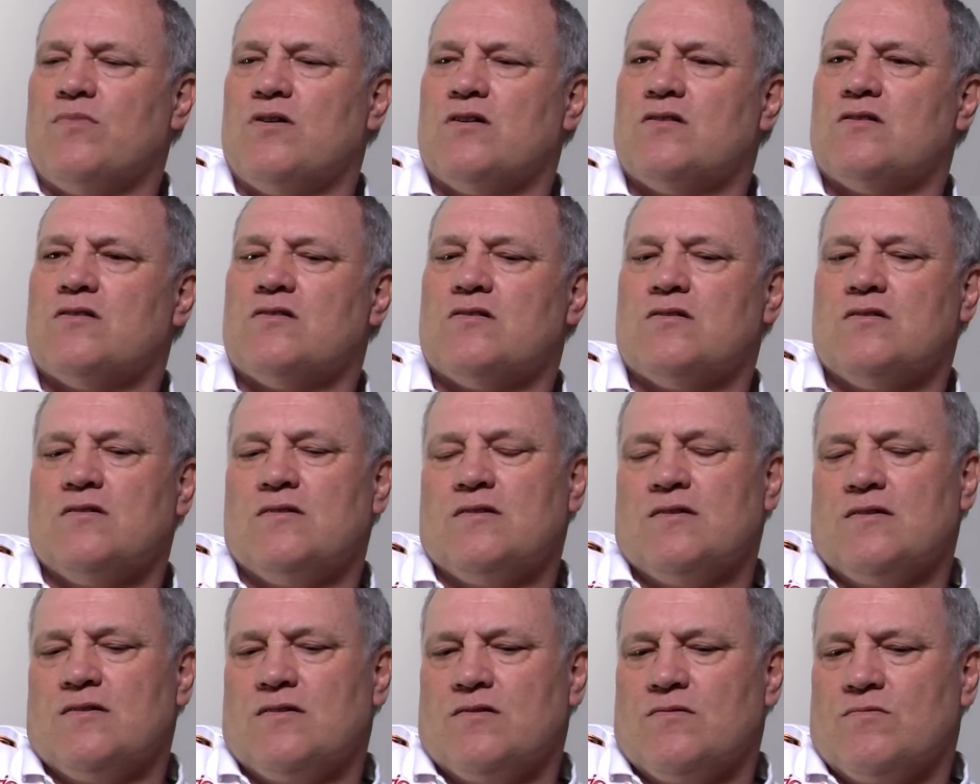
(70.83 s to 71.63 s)
But
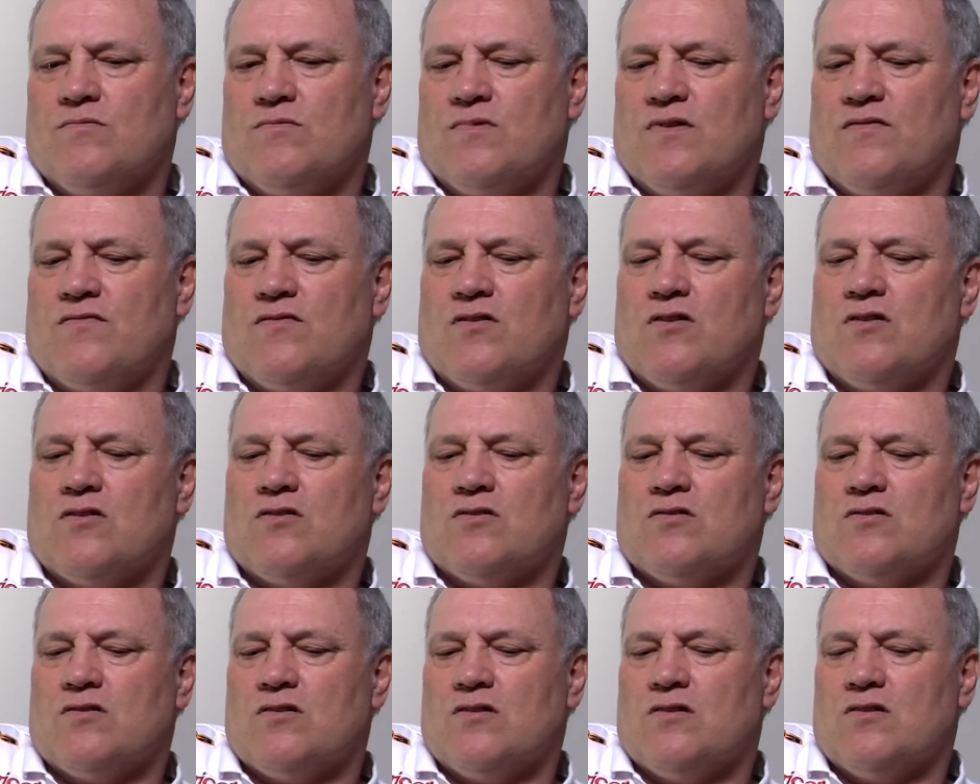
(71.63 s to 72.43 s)
we've
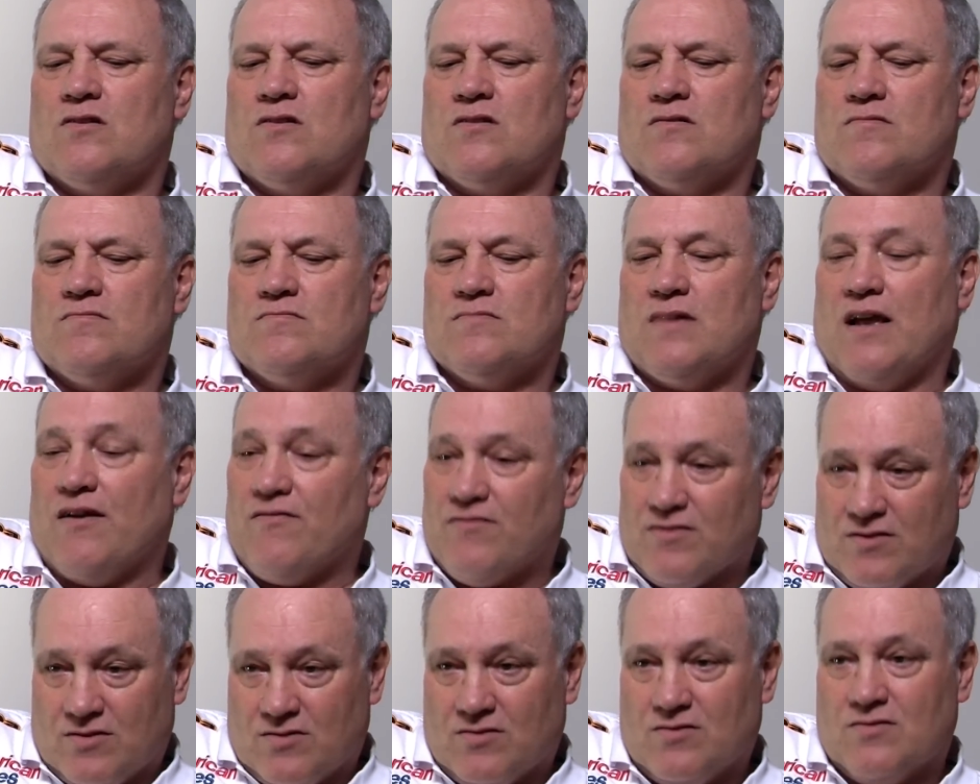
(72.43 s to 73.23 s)
got uh,
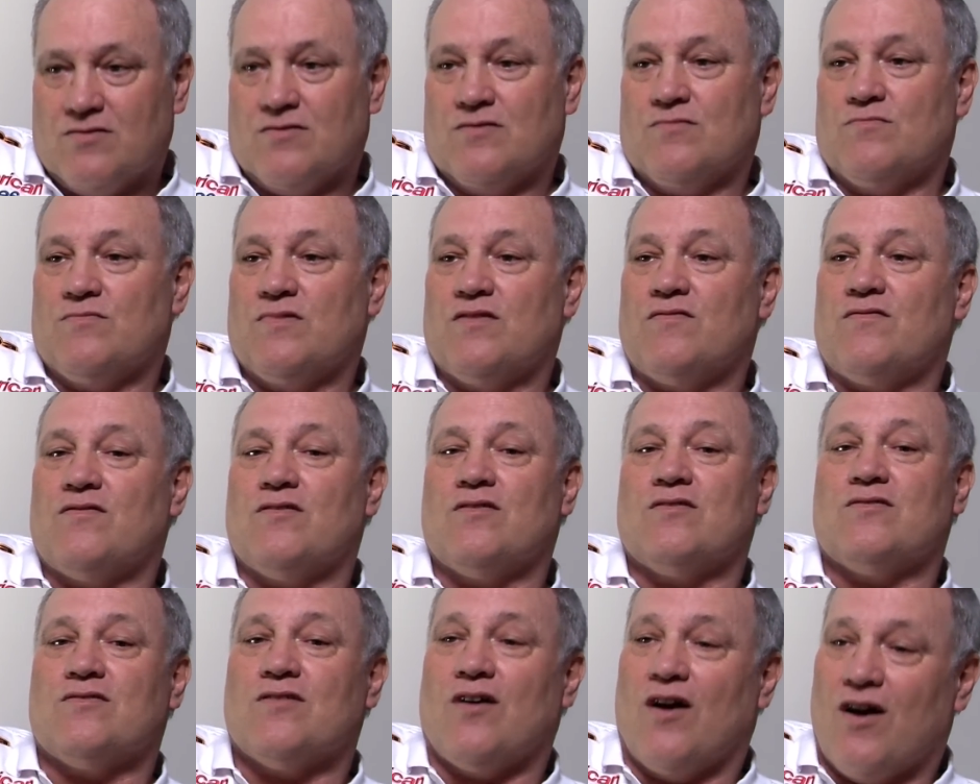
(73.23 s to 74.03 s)
Everton, we've
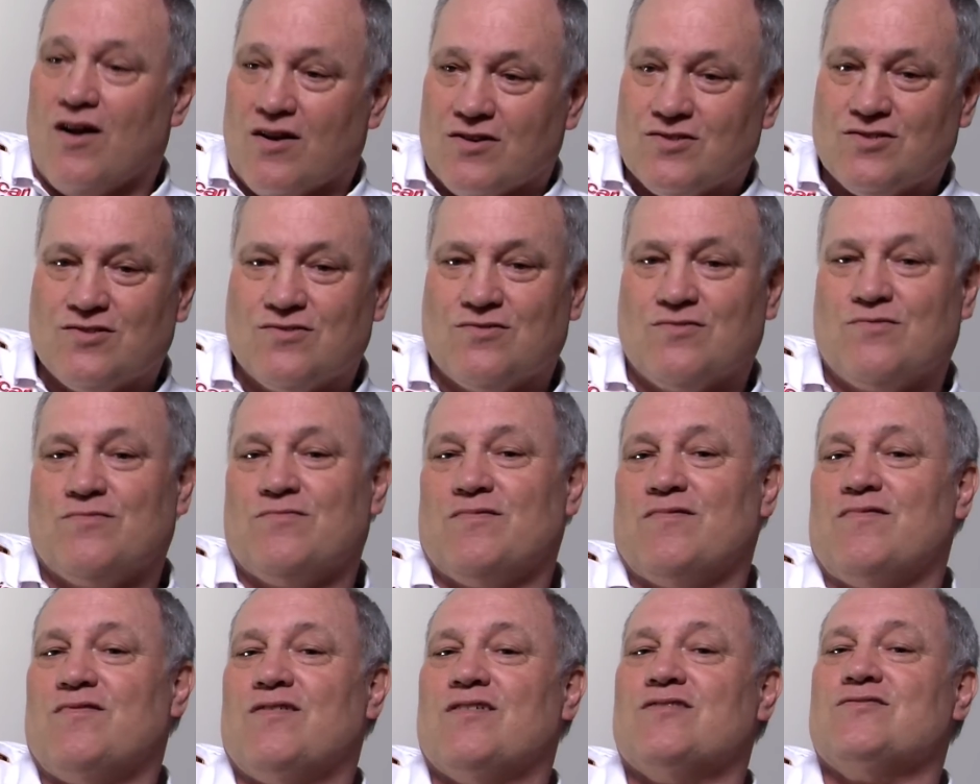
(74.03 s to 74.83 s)
got Arsenal,
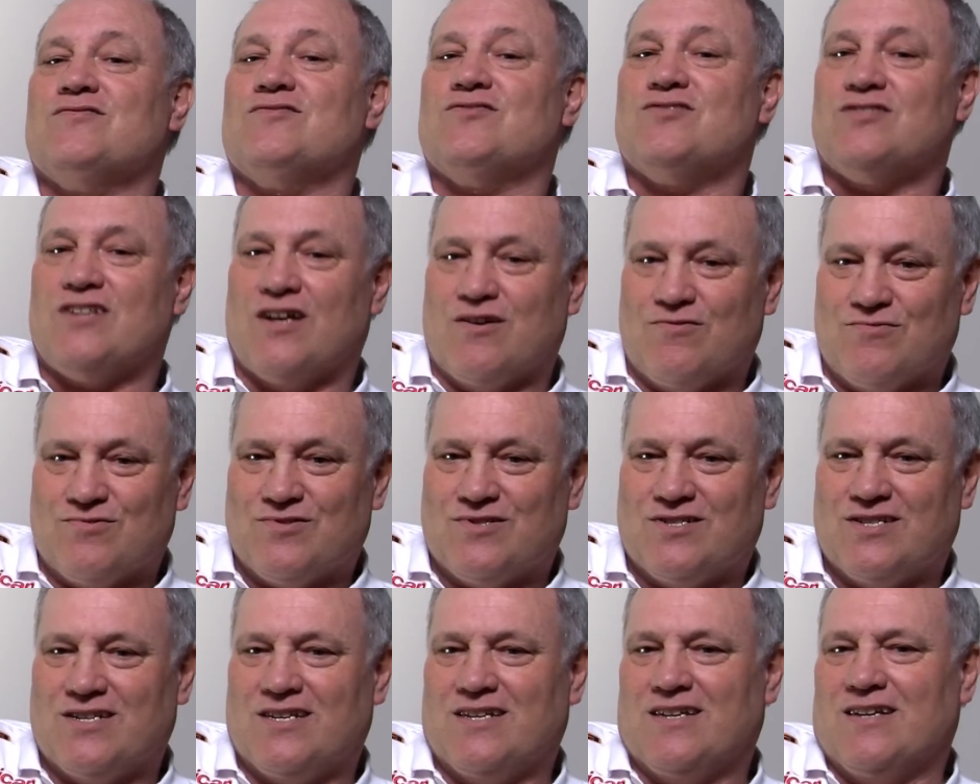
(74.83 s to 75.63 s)
we've got
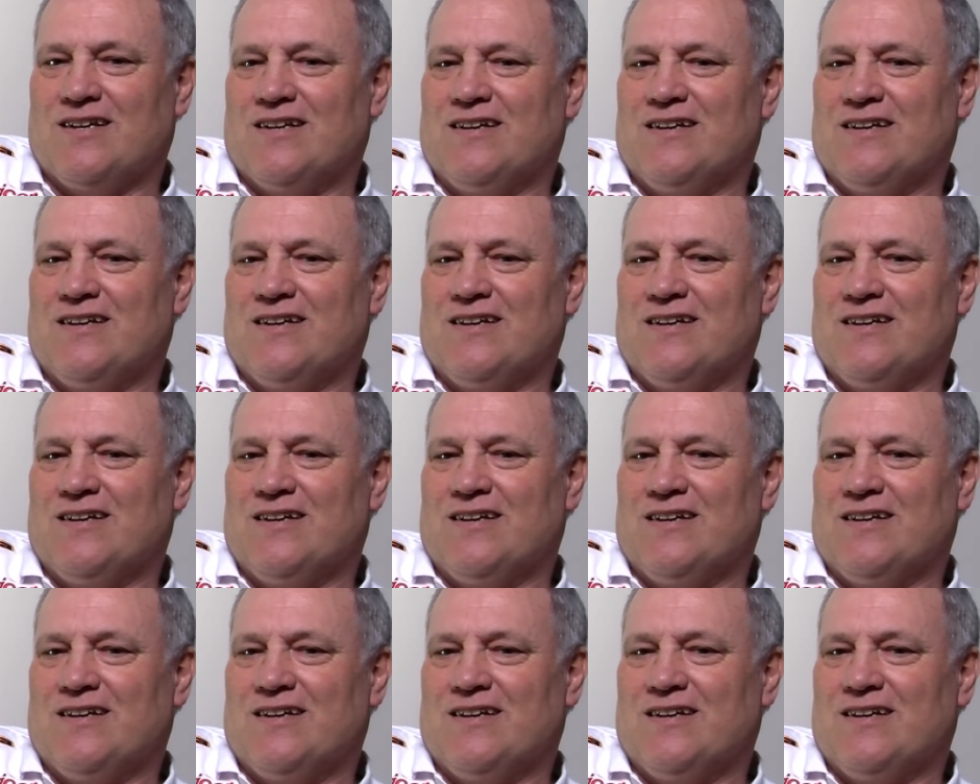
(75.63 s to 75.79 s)
Chelsea,